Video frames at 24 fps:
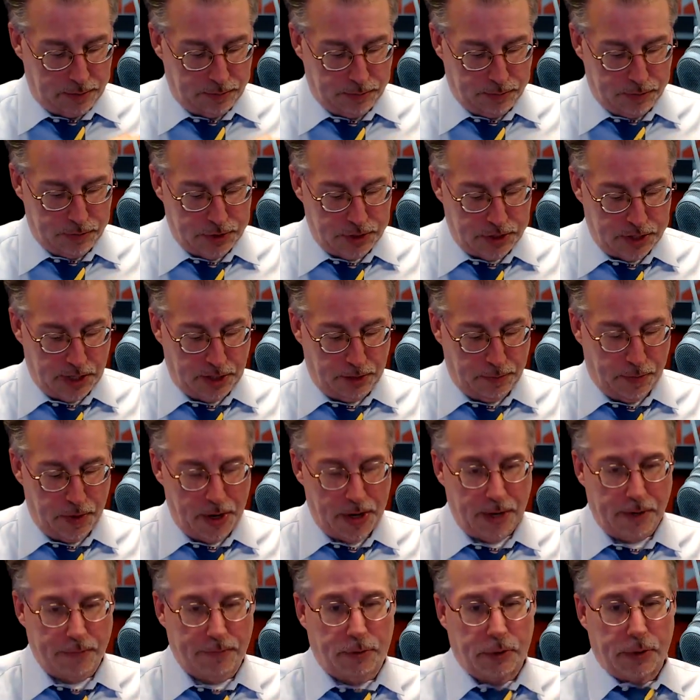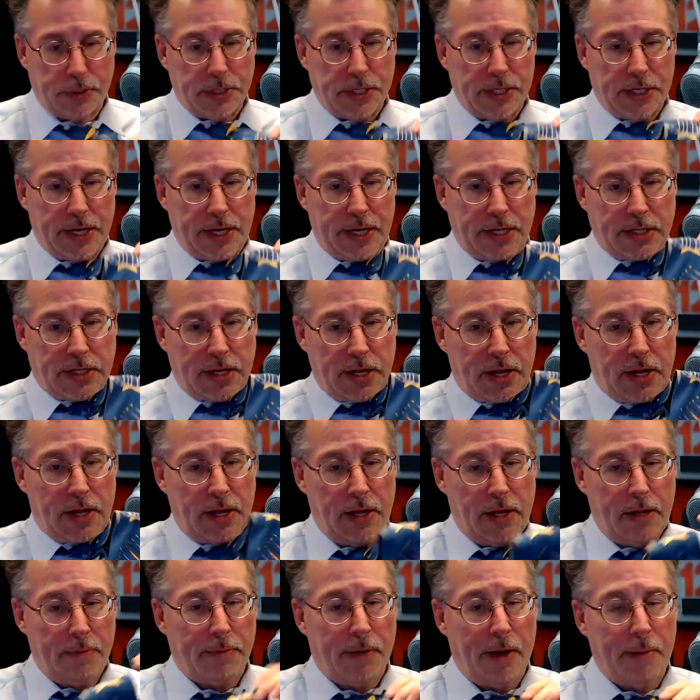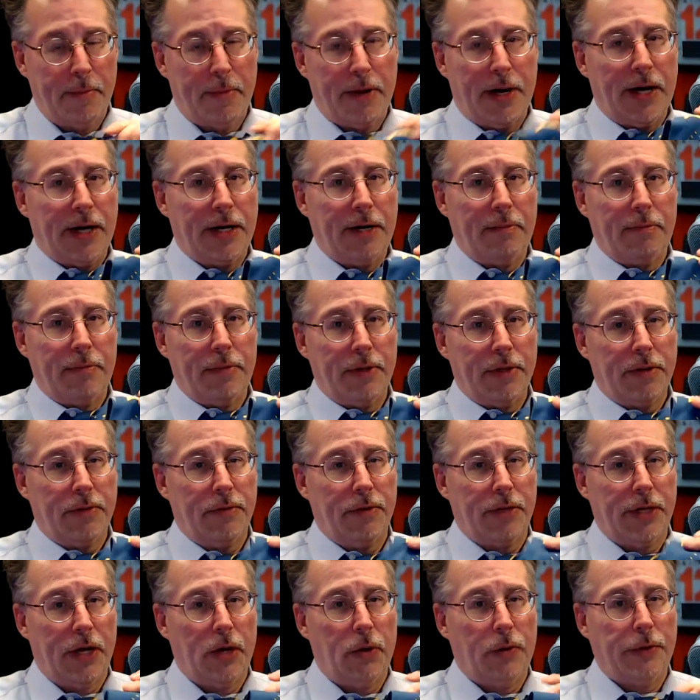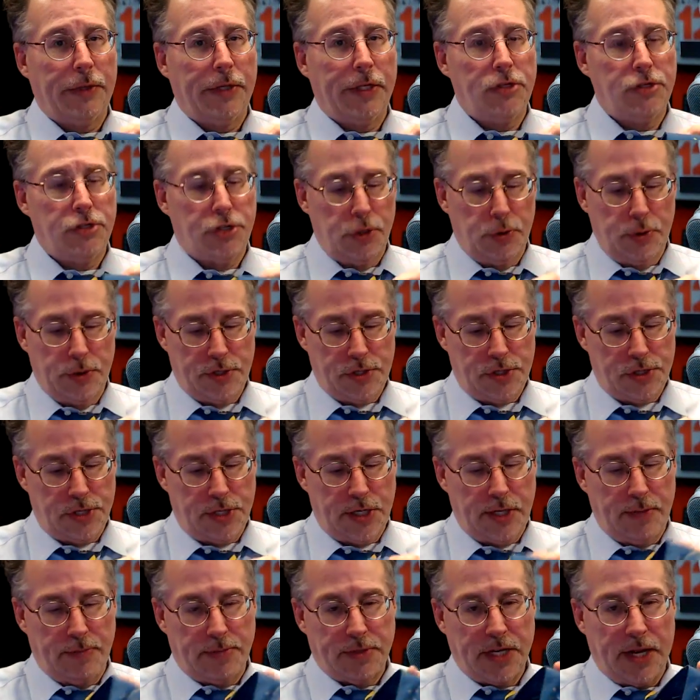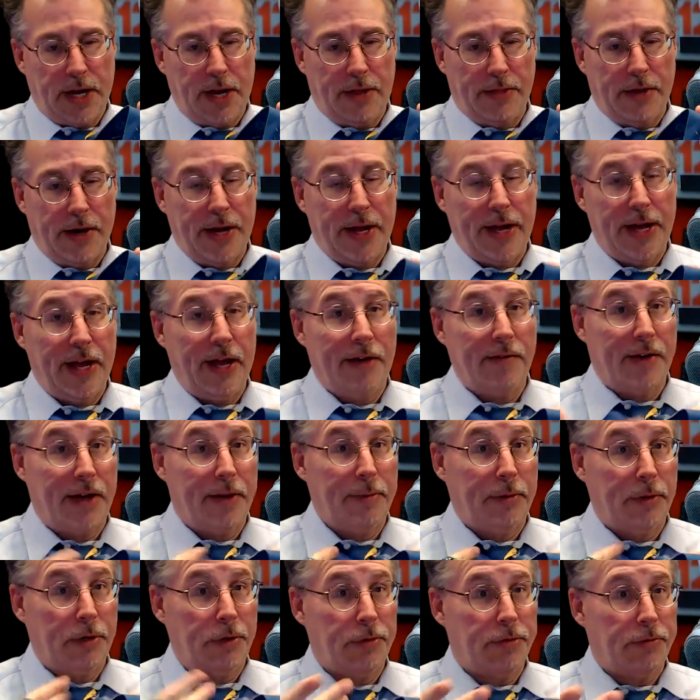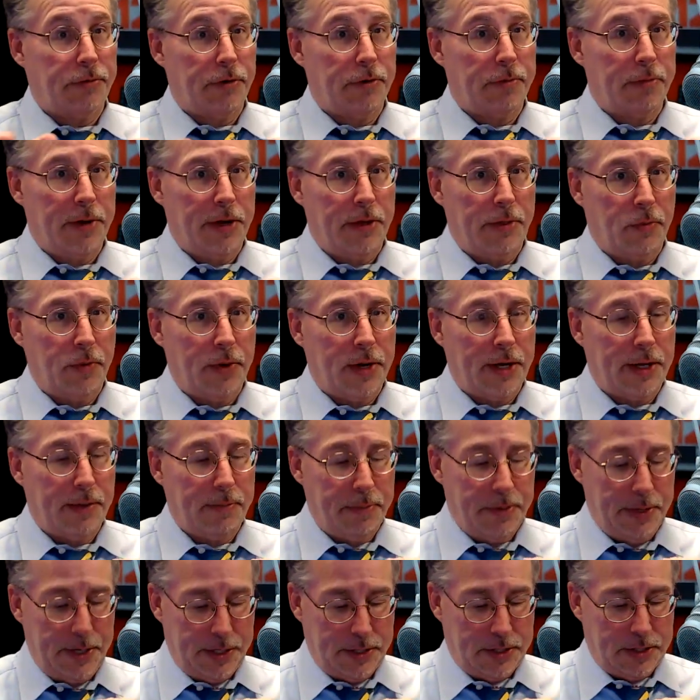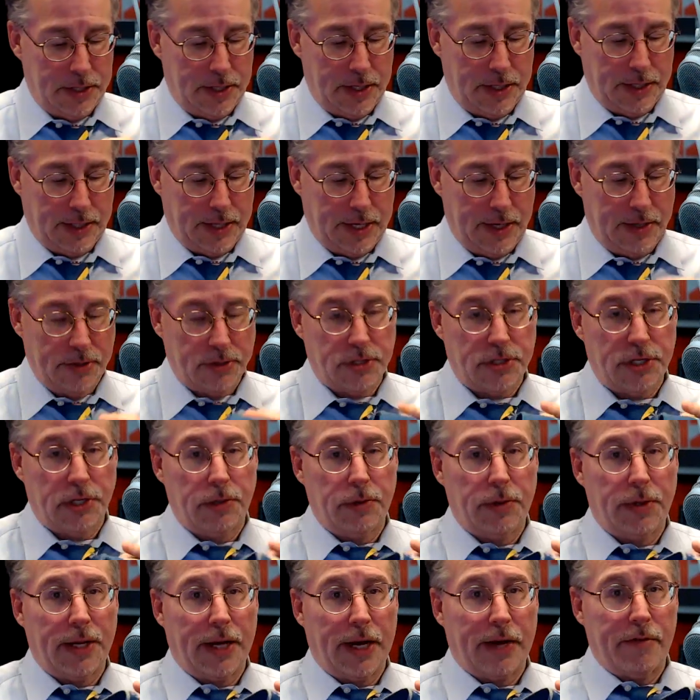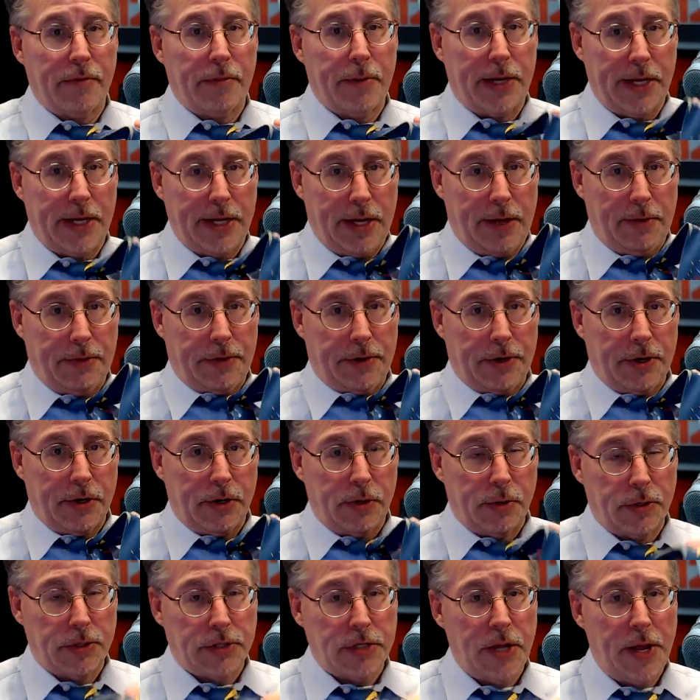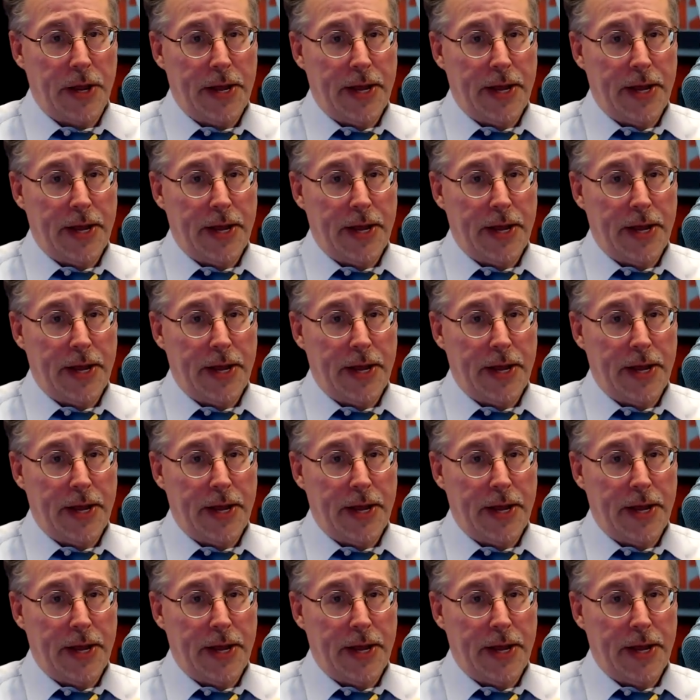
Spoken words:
celebrating for tonight. My mom, the only Jewish themed tie that I have. I'm Lutheran, by the way, but again, saluting everybody out there who is